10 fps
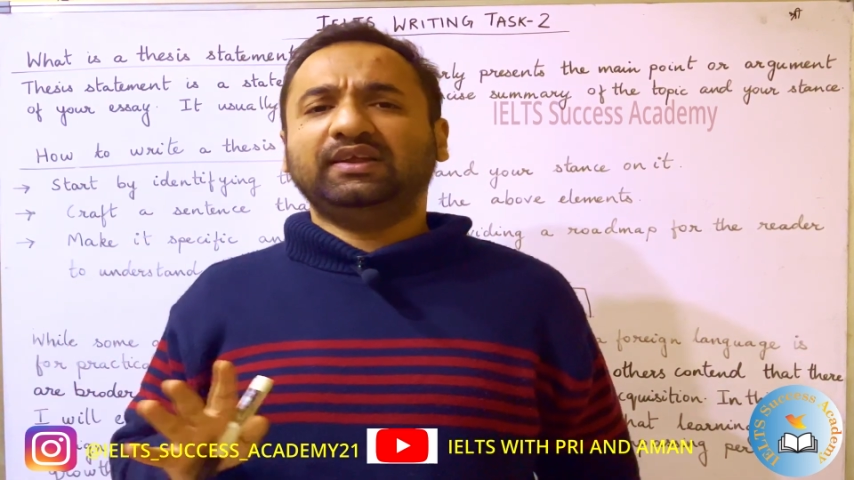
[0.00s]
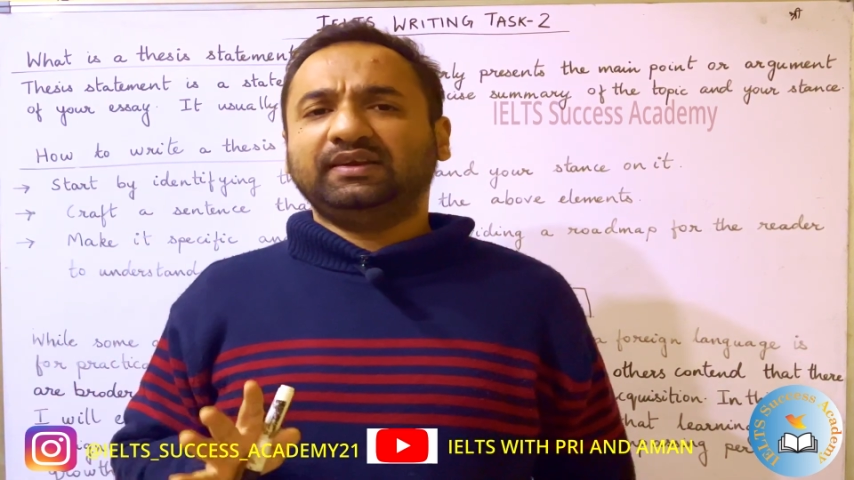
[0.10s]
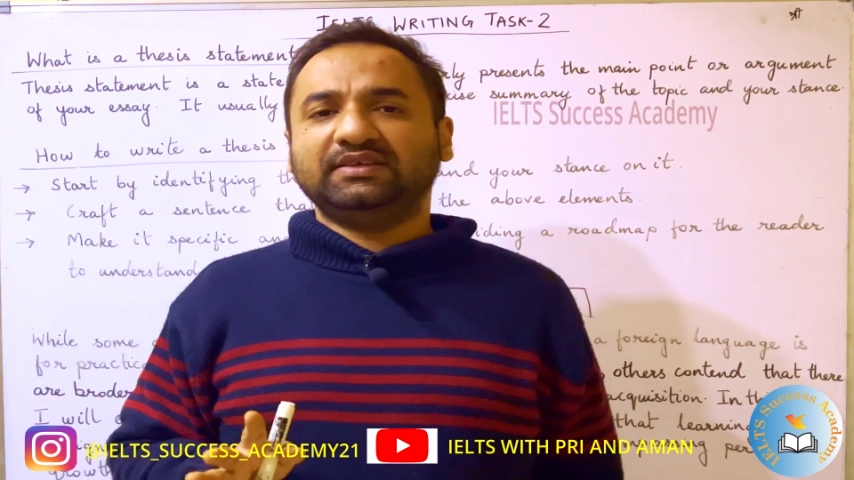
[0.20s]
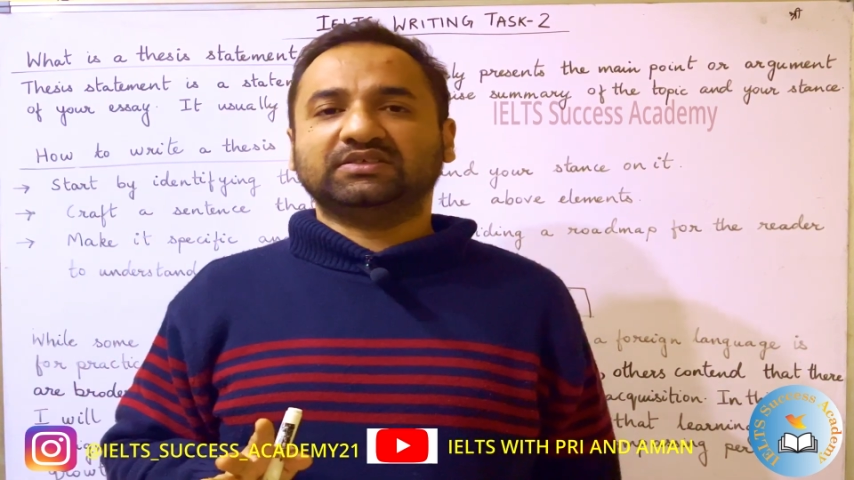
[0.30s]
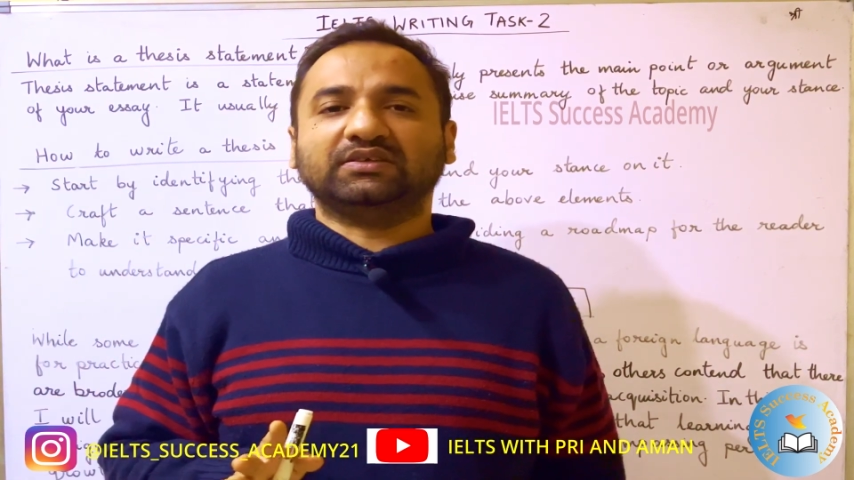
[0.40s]

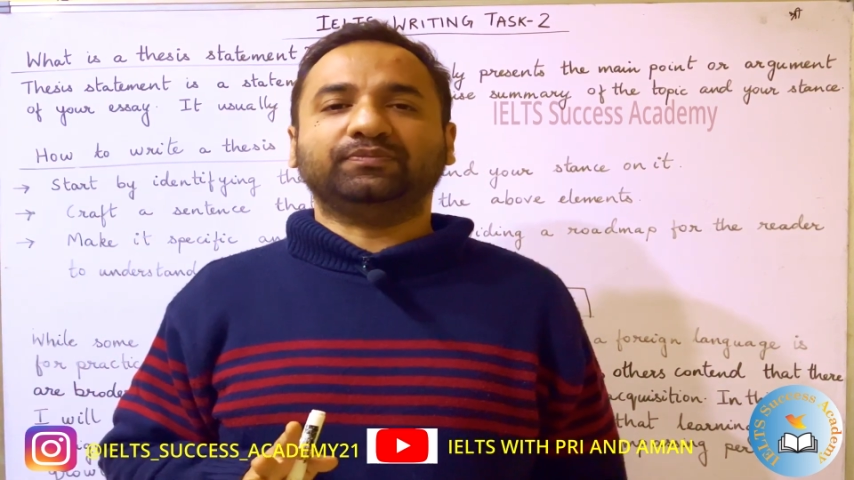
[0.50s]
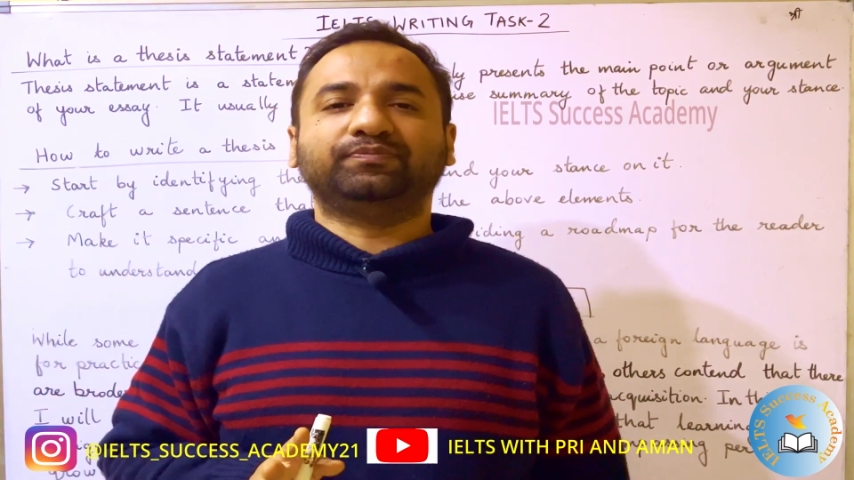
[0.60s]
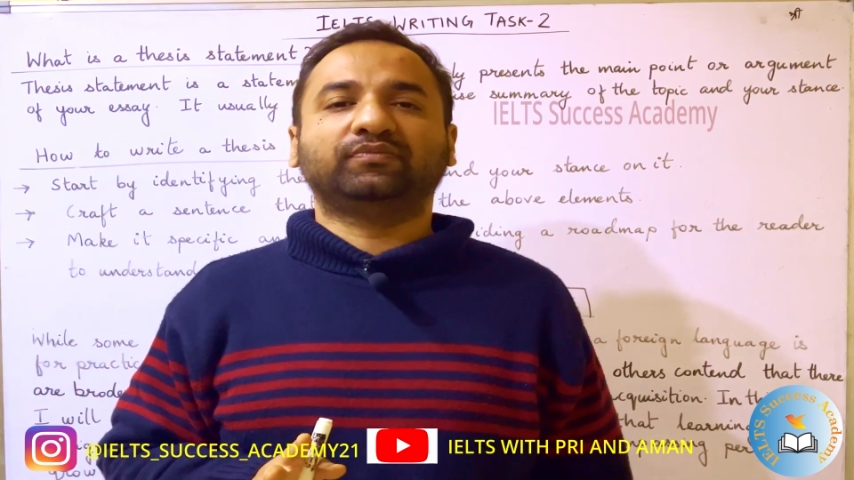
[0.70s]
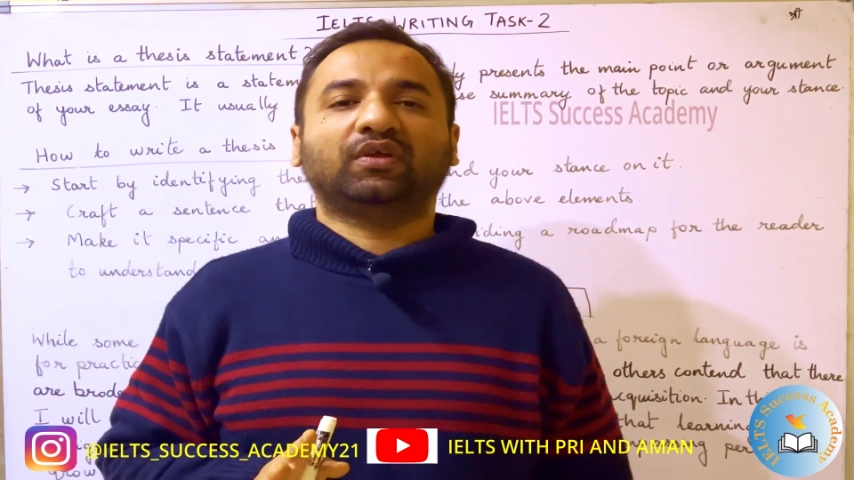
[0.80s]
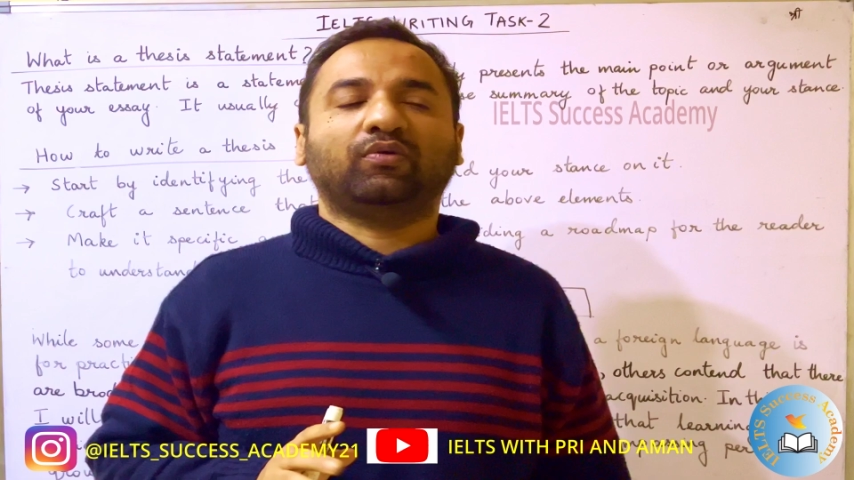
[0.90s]
reason.
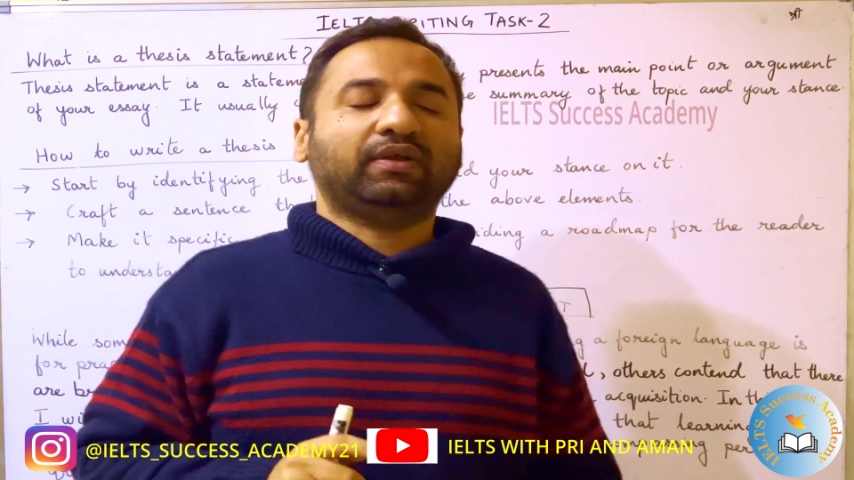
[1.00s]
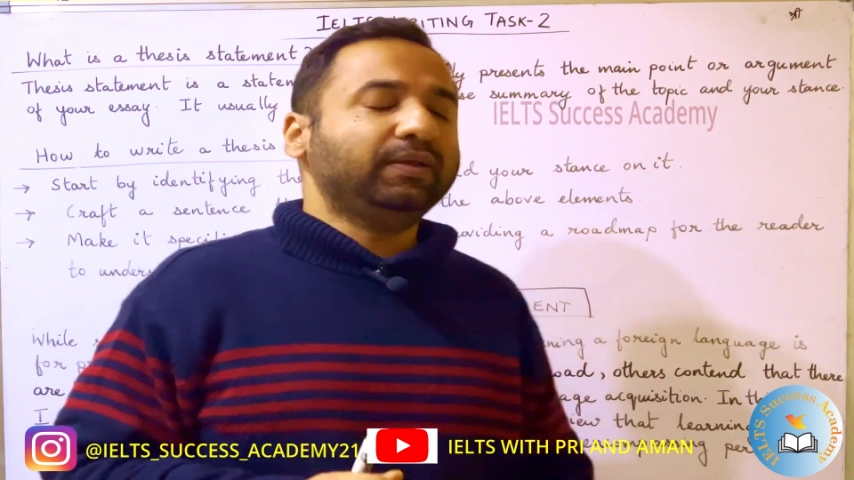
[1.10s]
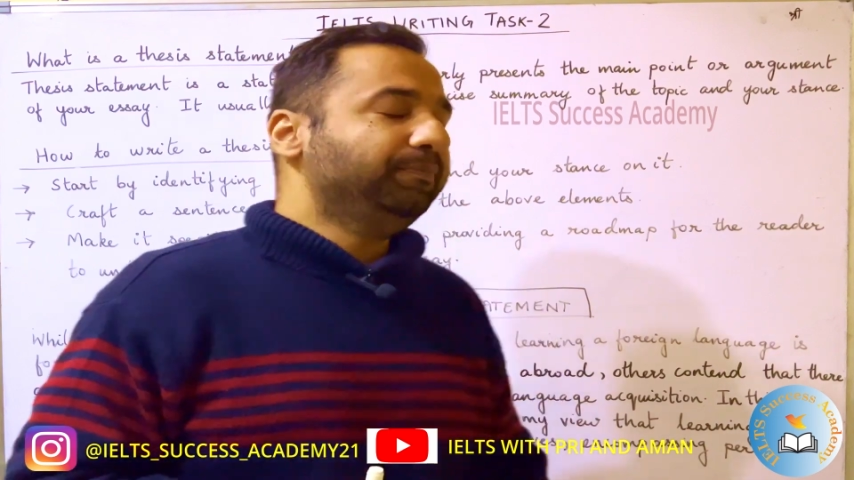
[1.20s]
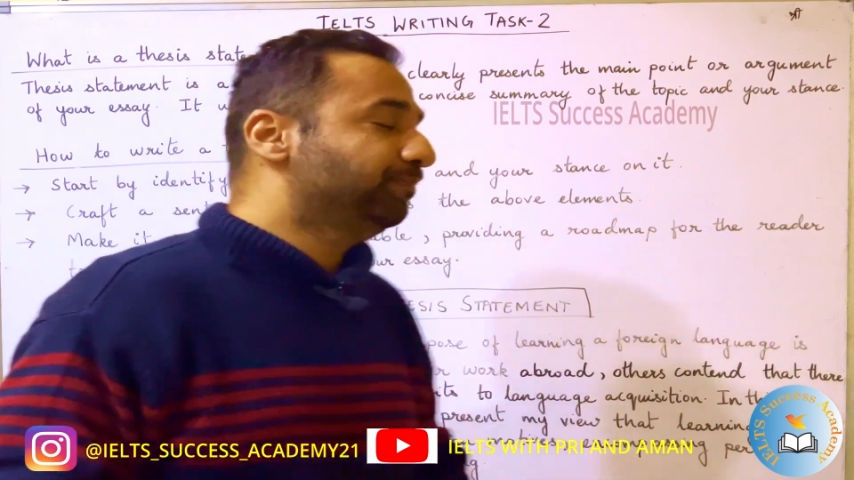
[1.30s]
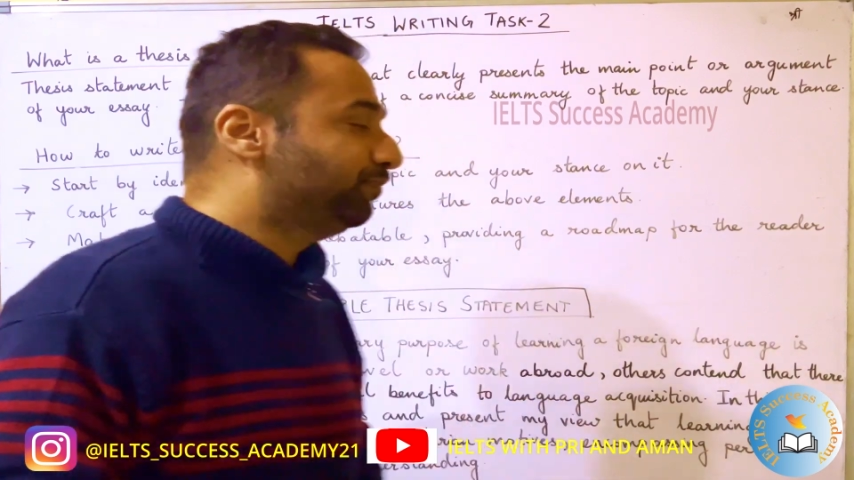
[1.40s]

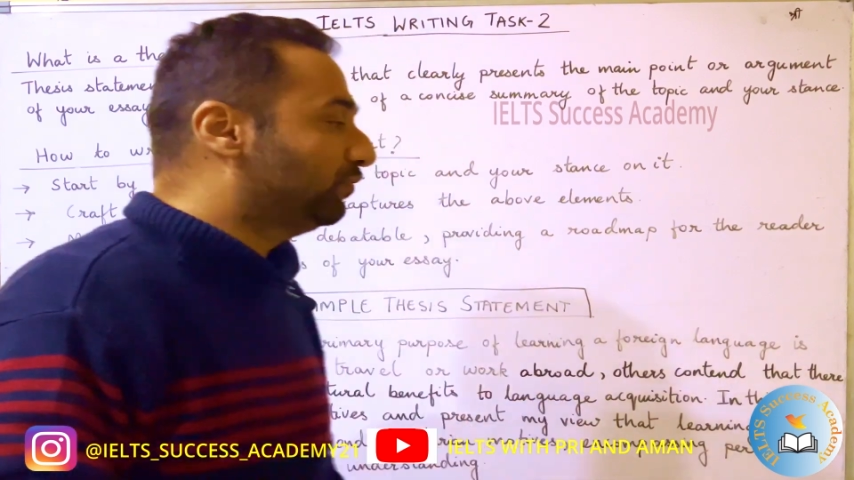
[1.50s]
Okay,